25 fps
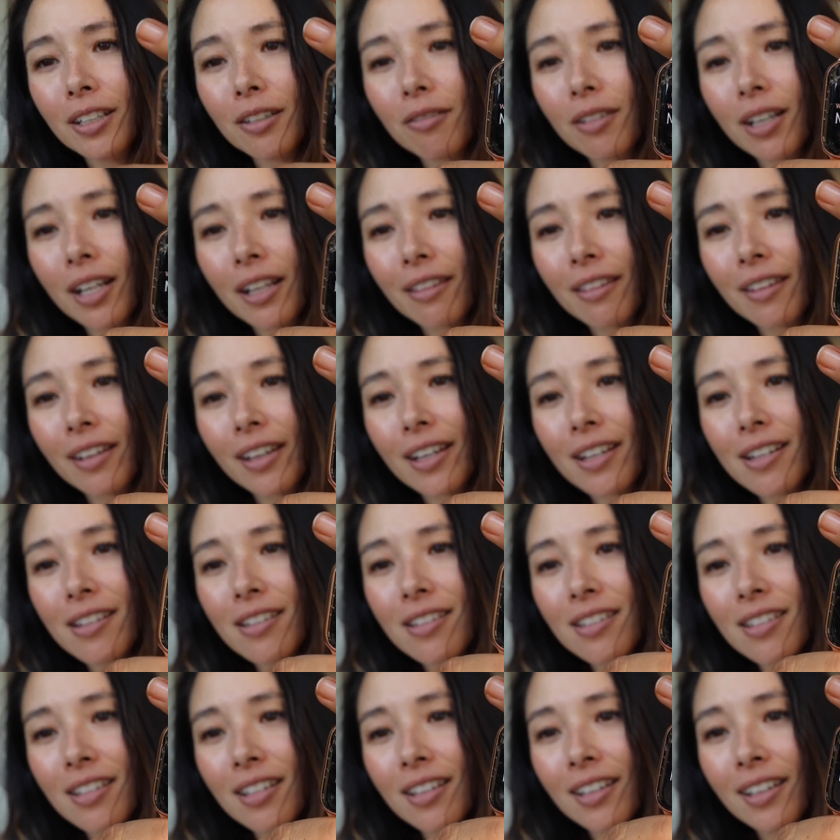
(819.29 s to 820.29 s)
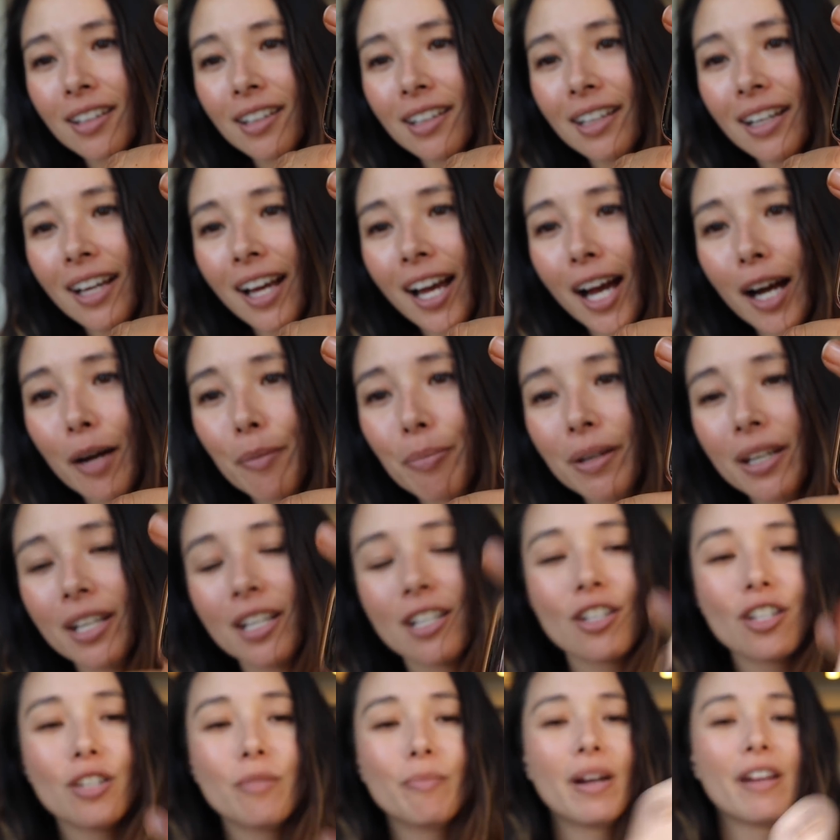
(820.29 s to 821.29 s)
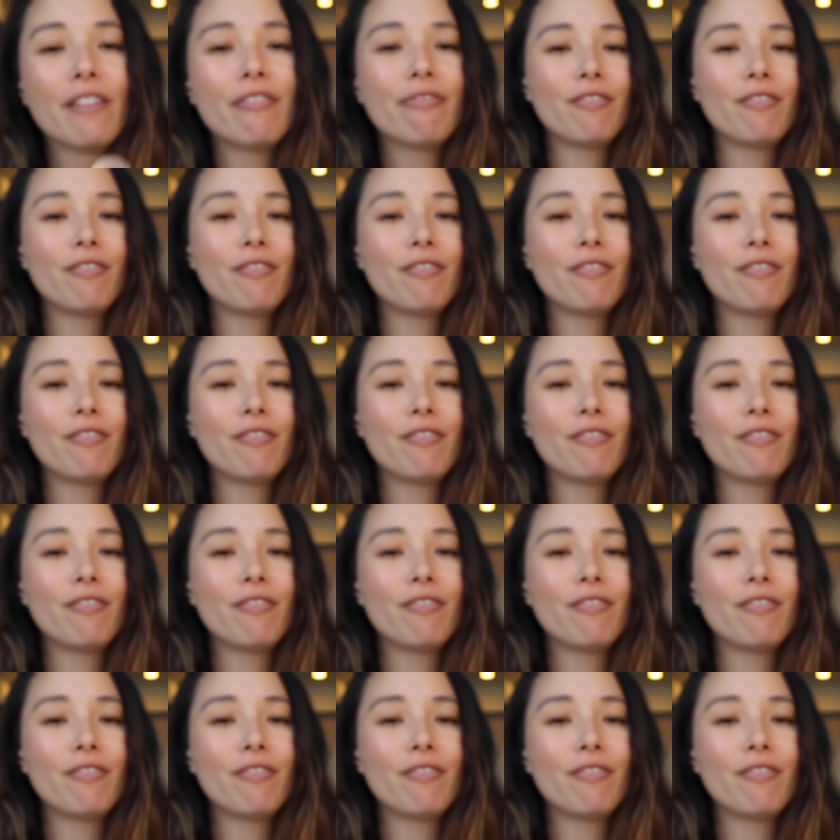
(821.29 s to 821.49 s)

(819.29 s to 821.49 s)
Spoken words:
don't want this happening to my